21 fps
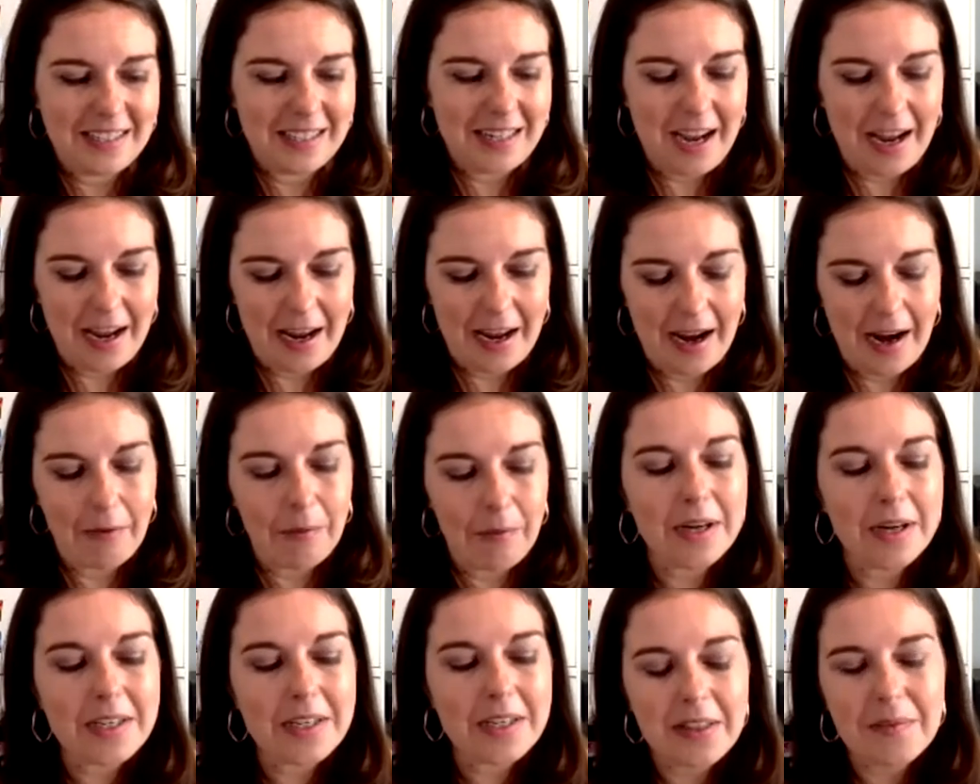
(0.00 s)
And I, I,
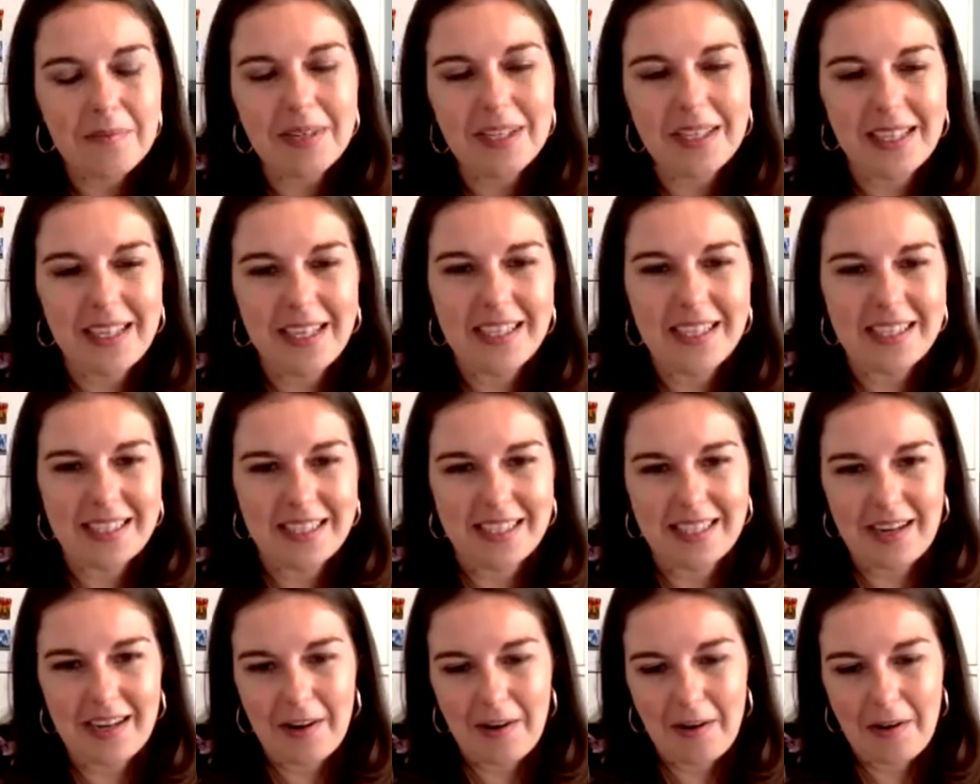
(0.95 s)
worked on the Middle East.
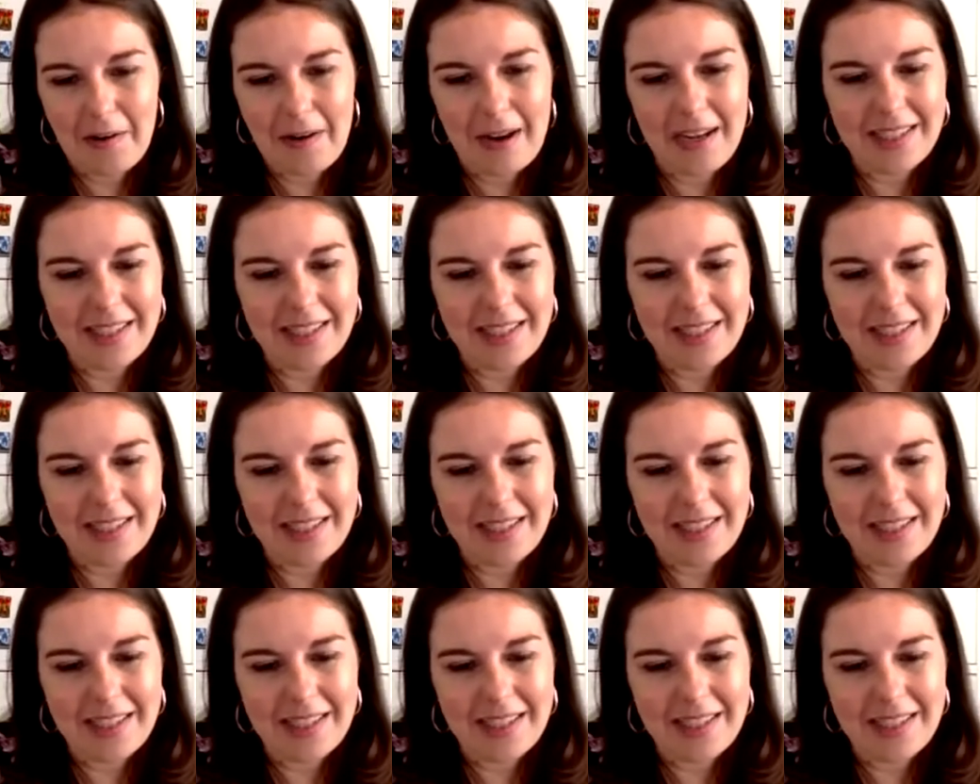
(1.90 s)
So,